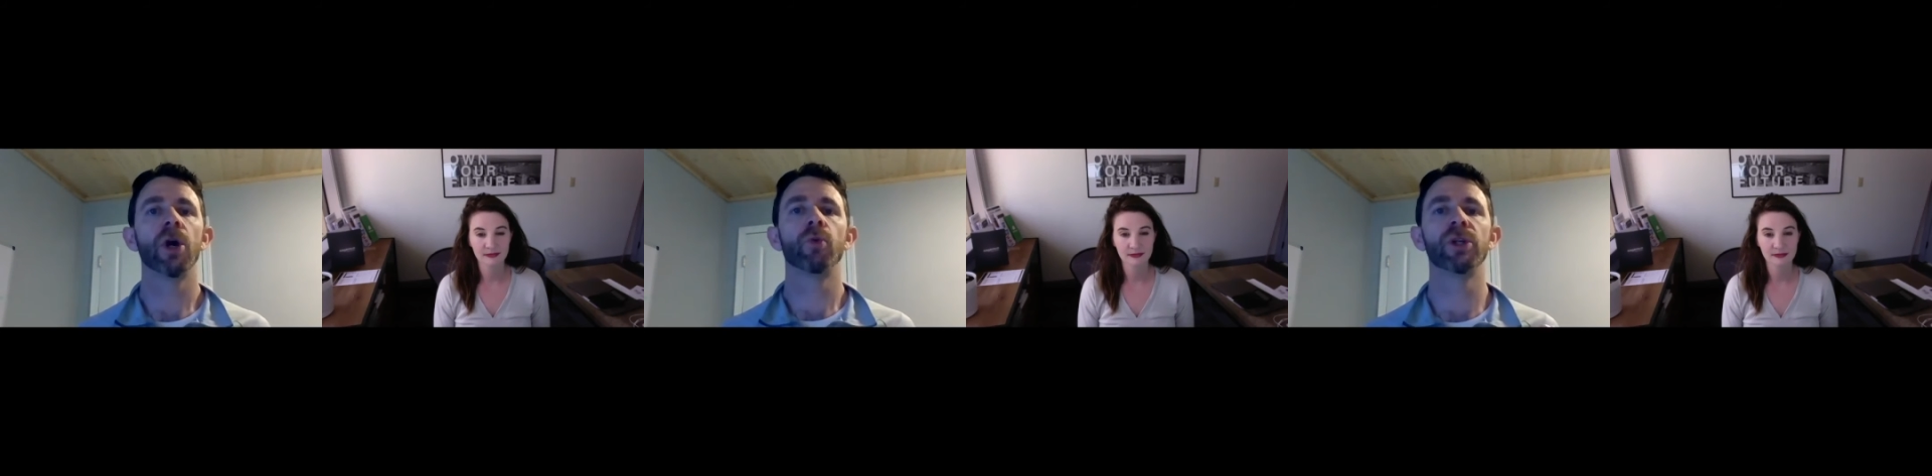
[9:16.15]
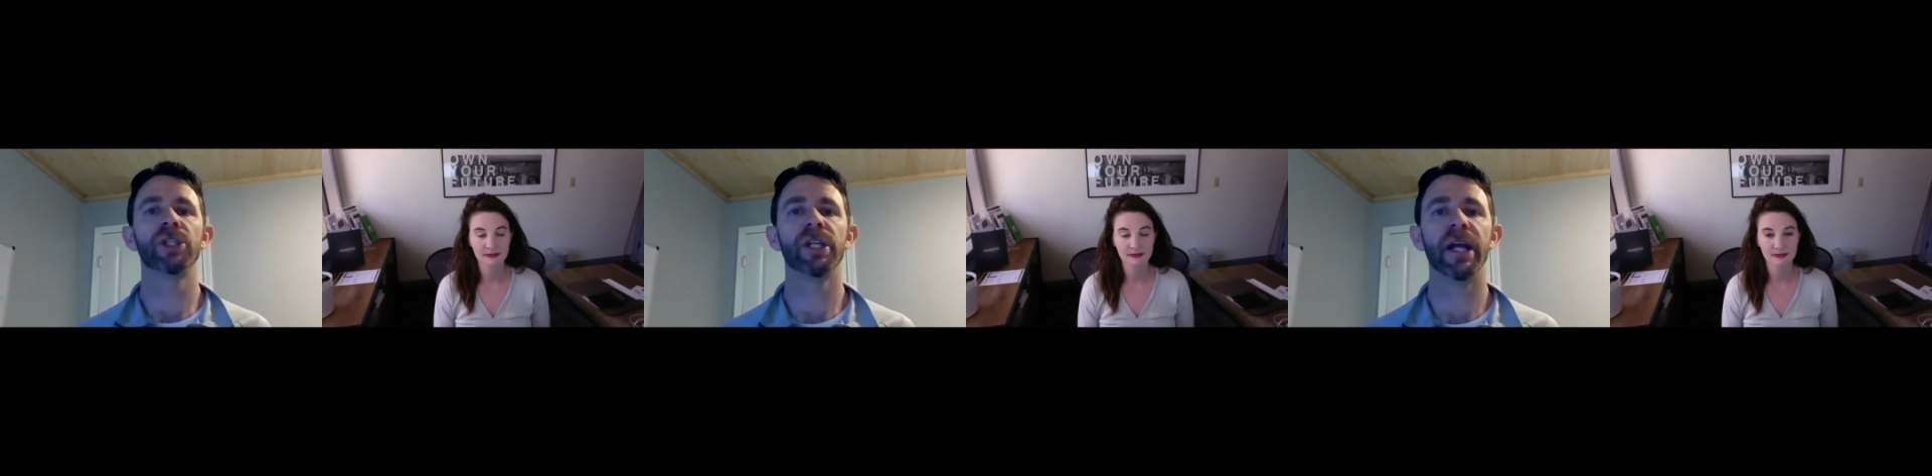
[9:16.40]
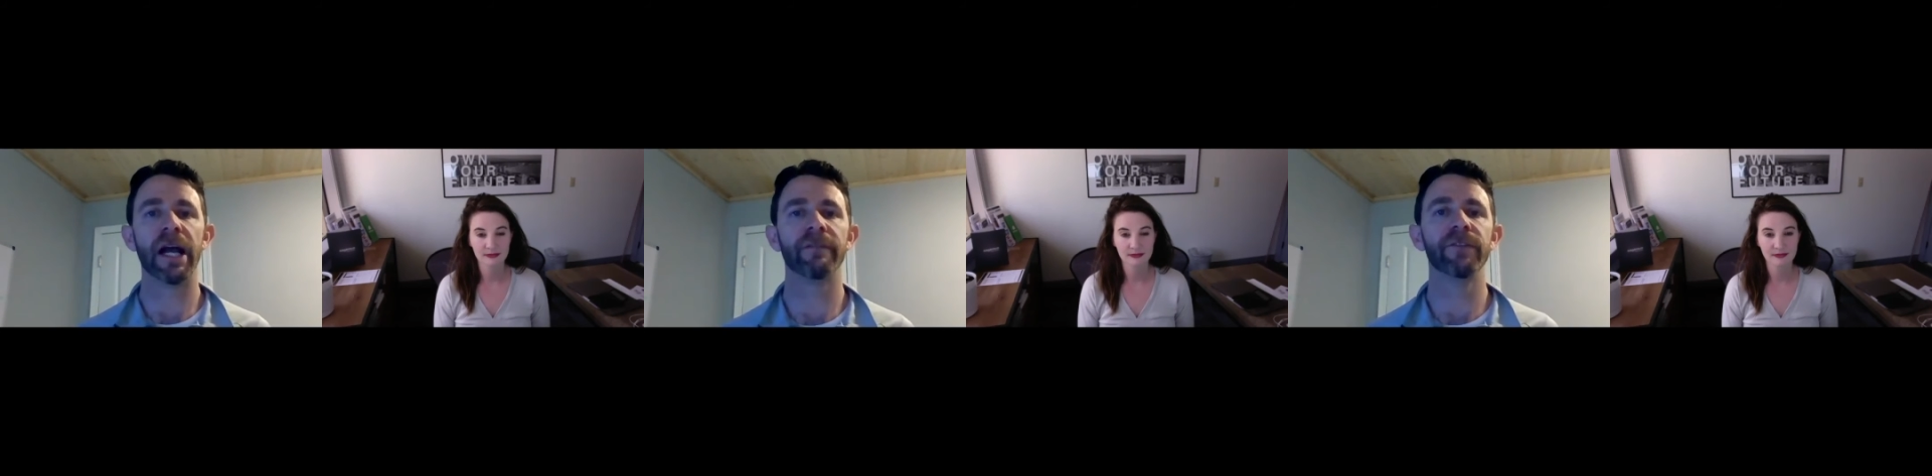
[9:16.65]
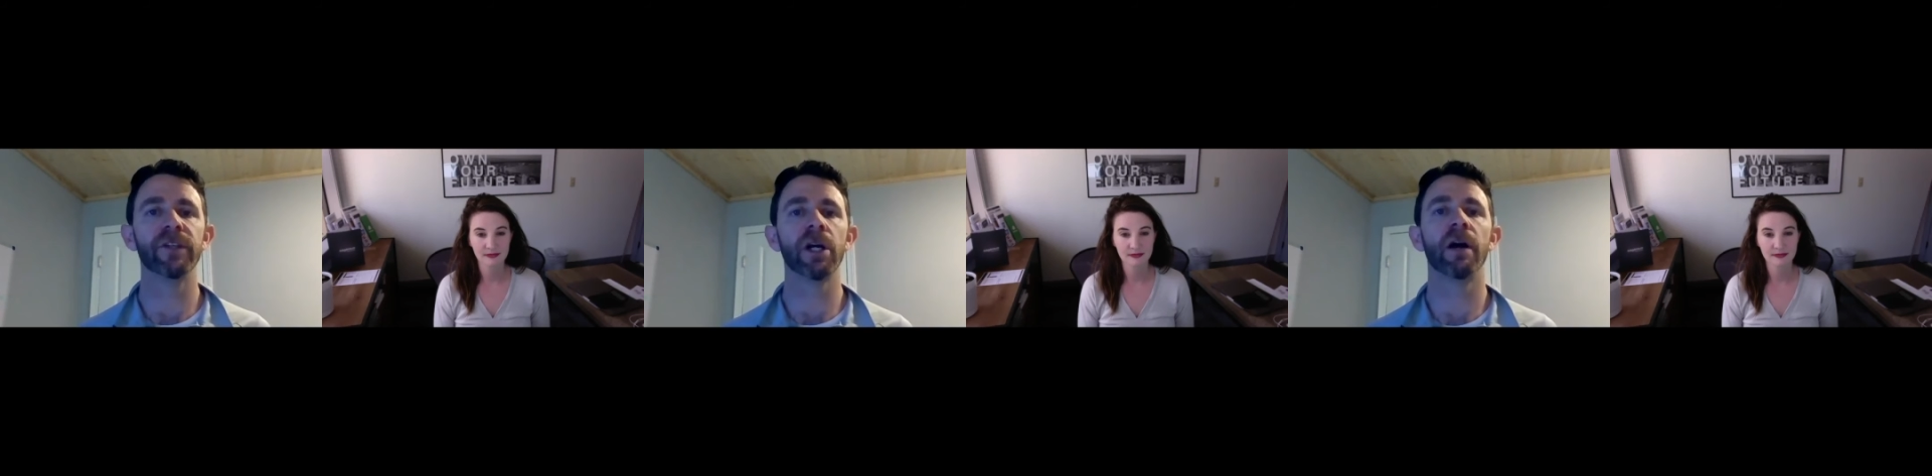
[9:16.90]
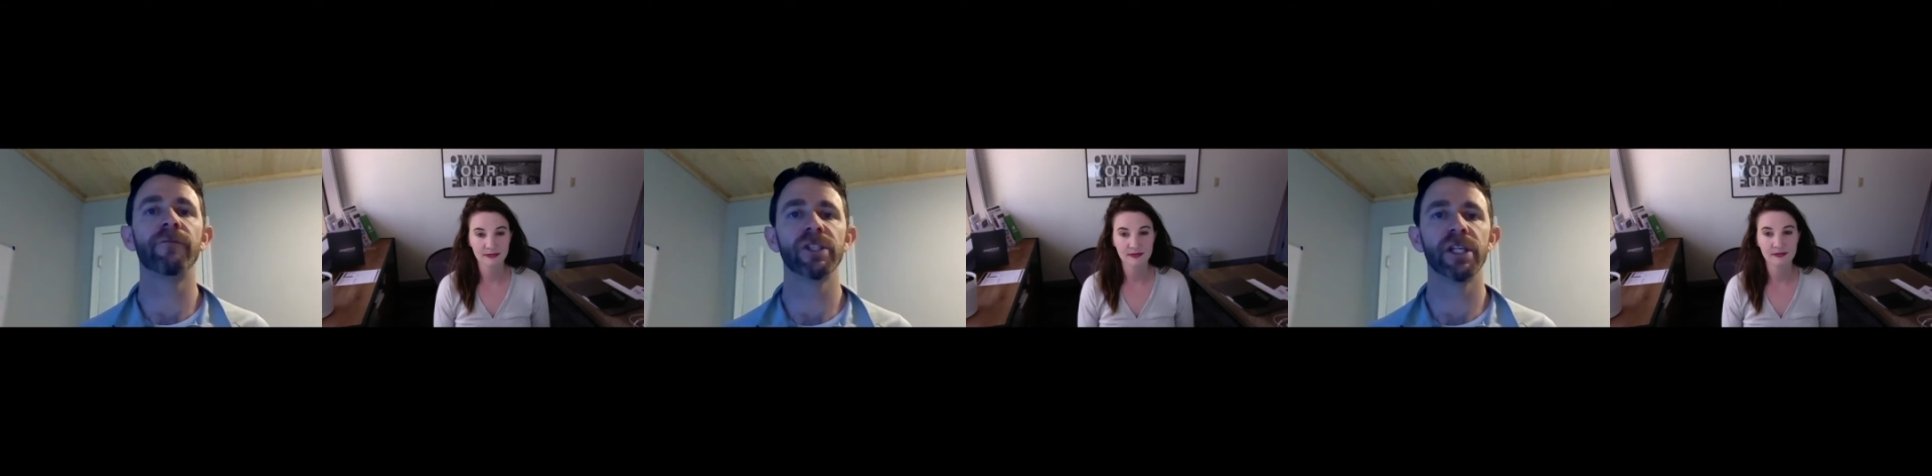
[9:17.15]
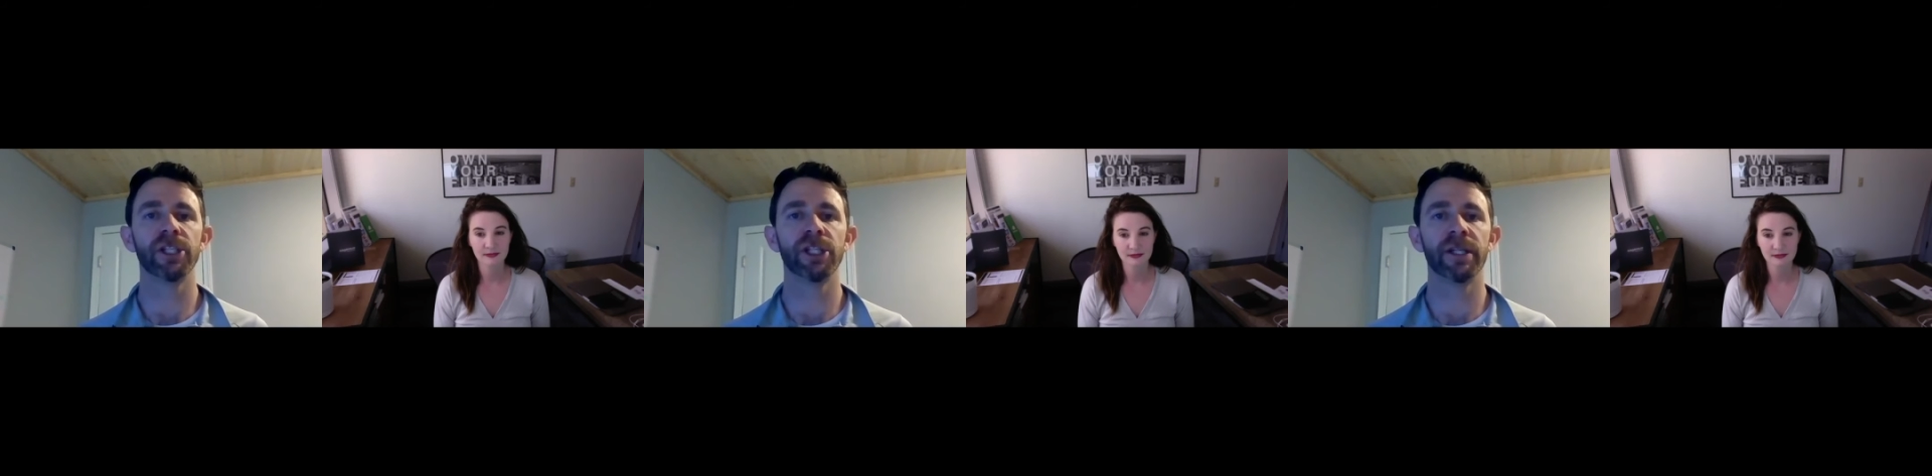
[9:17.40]
we should have the
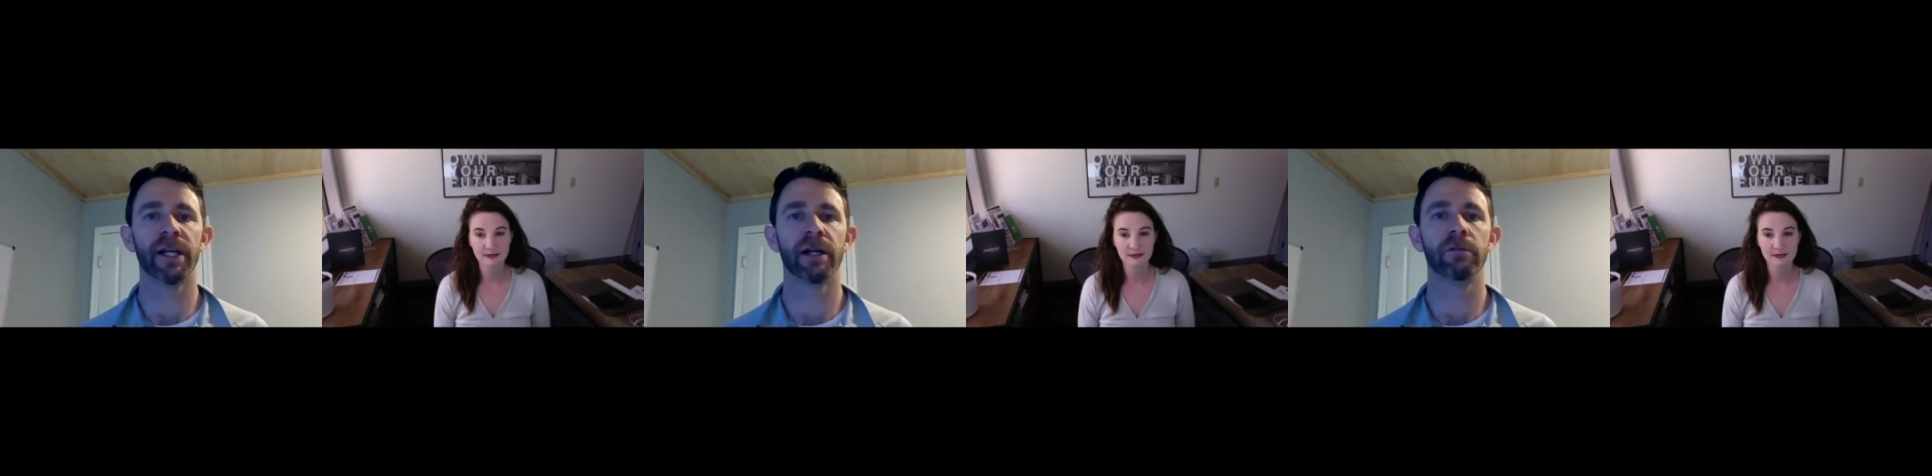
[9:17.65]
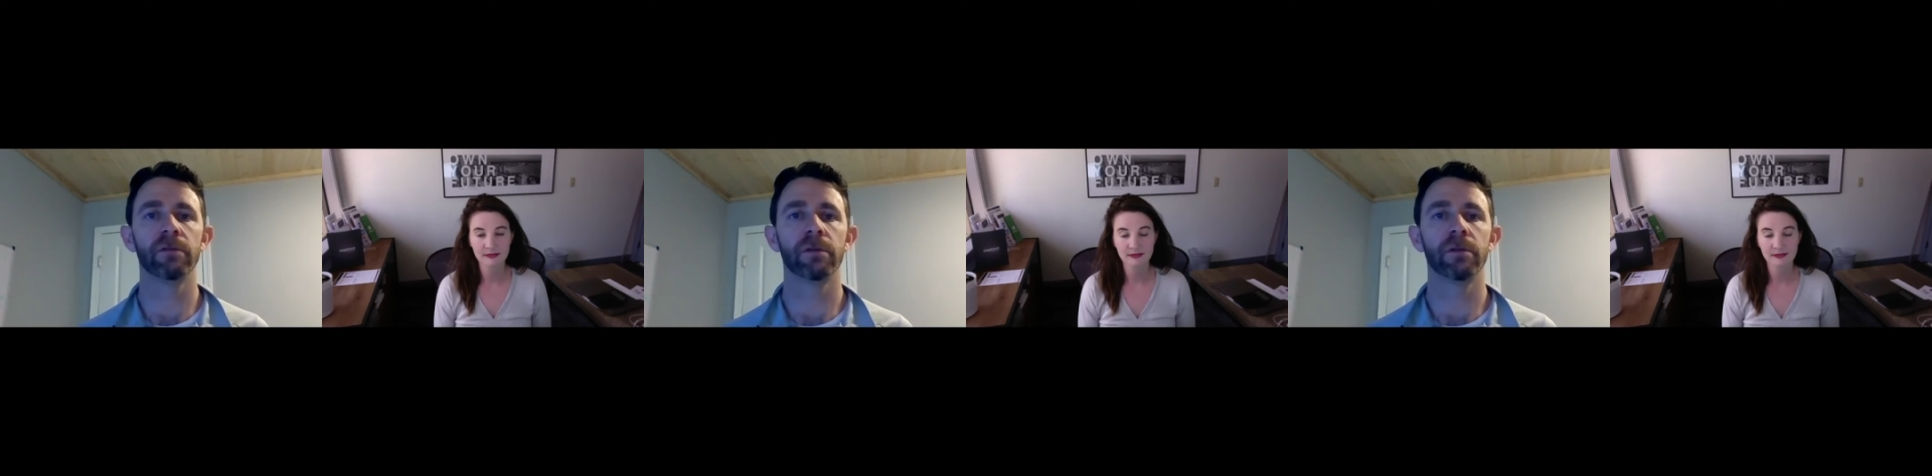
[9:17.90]
conversation now.